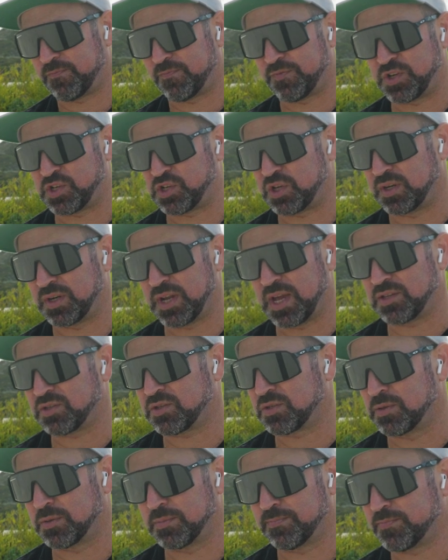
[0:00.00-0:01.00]
fishing
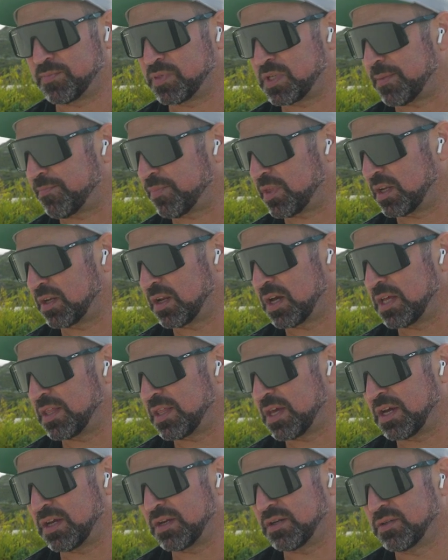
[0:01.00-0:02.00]
nets or something like
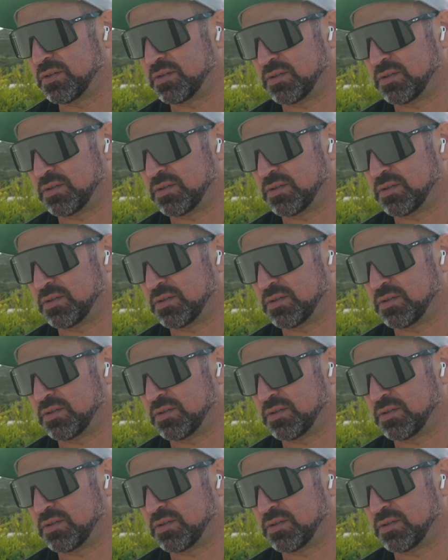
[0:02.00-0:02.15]
that.